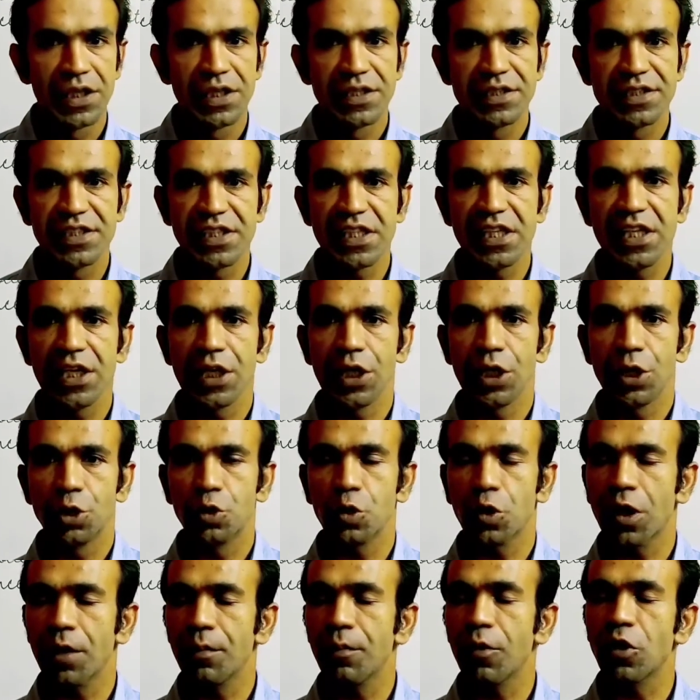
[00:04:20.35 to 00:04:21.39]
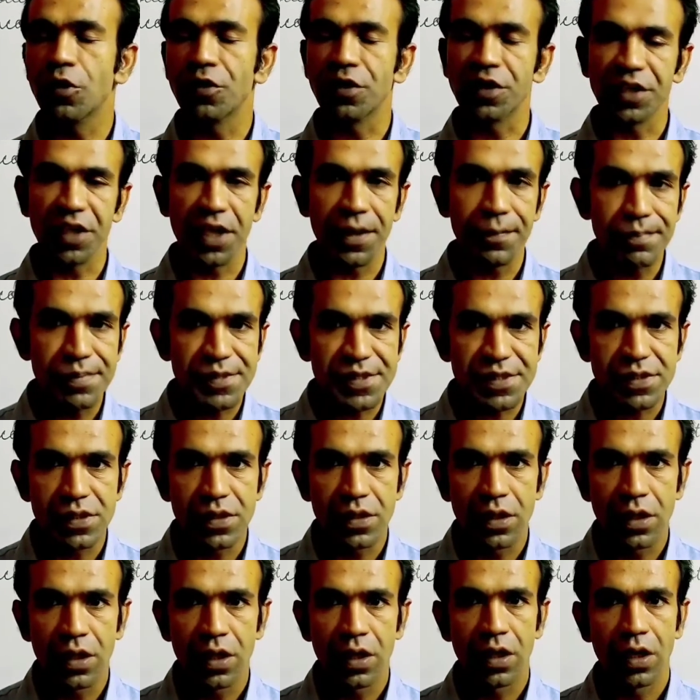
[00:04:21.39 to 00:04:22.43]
She took him on trips,